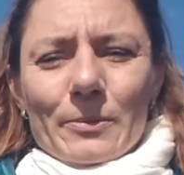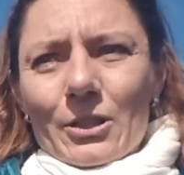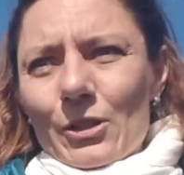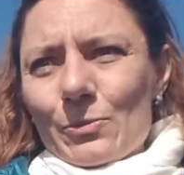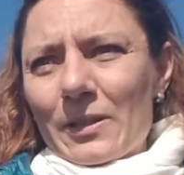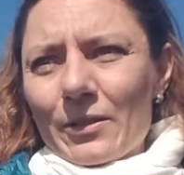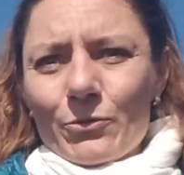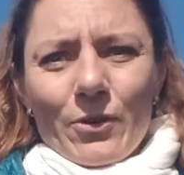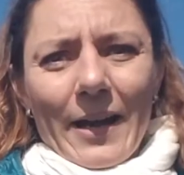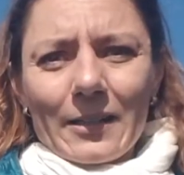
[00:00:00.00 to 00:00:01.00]
because we can
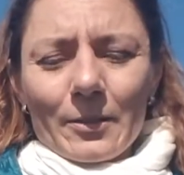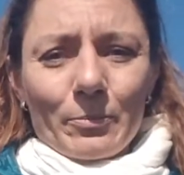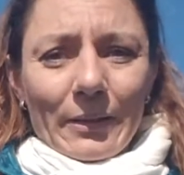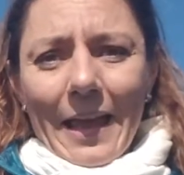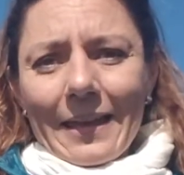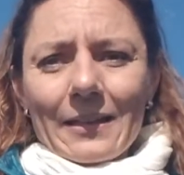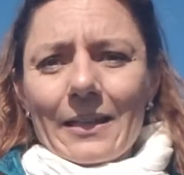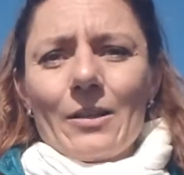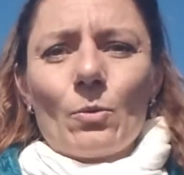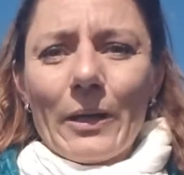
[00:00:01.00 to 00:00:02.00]
finally play and
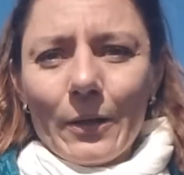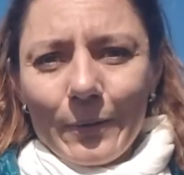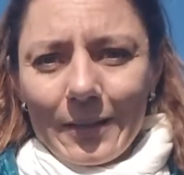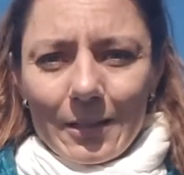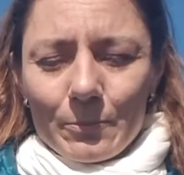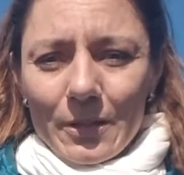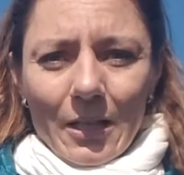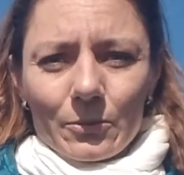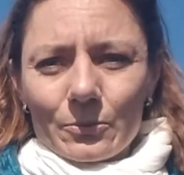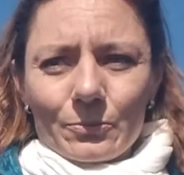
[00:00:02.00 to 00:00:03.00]
get away with it without,